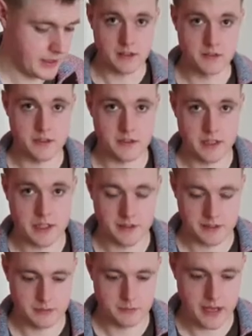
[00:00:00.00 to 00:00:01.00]
So I'm just going to give
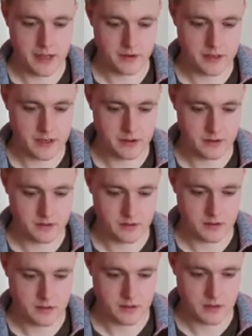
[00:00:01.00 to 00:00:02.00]
it some power now.
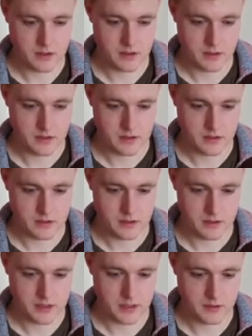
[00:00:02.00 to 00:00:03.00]

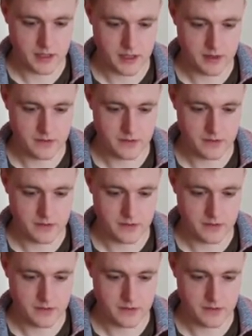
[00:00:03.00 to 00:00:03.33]
There we go.